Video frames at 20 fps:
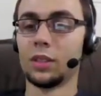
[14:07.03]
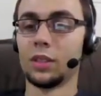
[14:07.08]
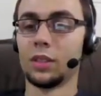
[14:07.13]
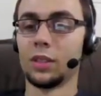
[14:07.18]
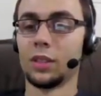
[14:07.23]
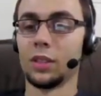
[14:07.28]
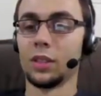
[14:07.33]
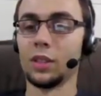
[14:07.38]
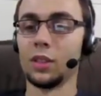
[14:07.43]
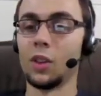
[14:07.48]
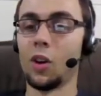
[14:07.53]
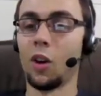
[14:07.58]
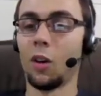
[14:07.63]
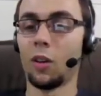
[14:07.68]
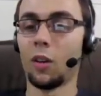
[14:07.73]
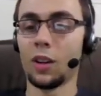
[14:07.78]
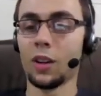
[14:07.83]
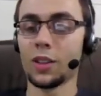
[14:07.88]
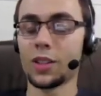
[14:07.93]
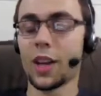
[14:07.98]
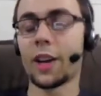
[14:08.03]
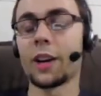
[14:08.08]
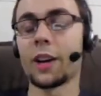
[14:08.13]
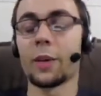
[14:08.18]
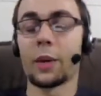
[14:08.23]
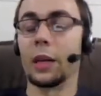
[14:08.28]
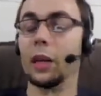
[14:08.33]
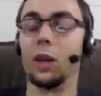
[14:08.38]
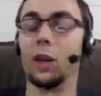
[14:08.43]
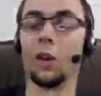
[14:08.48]
Laurels? I don't know
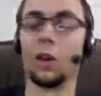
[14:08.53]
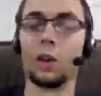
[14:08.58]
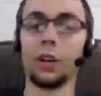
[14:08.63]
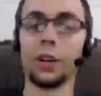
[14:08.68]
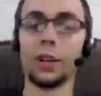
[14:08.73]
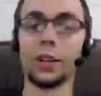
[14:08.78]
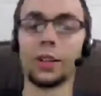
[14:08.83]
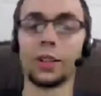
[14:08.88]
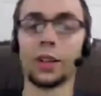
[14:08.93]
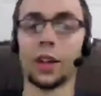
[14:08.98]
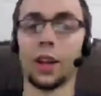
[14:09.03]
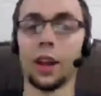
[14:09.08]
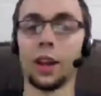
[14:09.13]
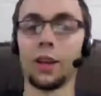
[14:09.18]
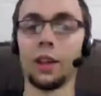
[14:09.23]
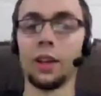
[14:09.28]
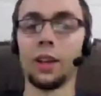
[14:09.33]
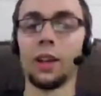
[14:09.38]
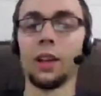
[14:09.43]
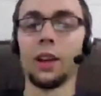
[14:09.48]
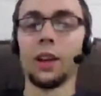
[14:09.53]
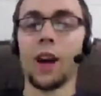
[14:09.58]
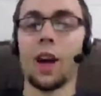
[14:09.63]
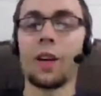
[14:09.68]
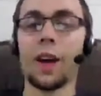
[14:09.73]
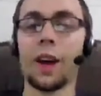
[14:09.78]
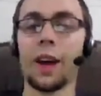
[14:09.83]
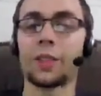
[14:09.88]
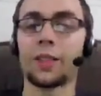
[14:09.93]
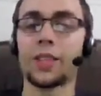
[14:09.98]
what a laurel is. Uh, all
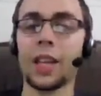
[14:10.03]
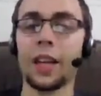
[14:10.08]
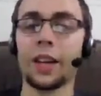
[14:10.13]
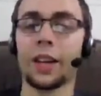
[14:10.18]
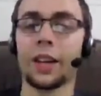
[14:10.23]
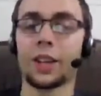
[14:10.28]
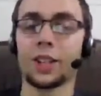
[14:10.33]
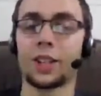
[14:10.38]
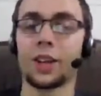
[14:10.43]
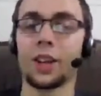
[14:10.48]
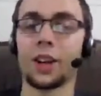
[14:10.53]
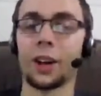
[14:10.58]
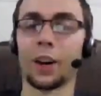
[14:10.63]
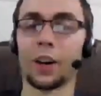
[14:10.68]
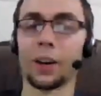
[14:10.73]
right, Celica's turn.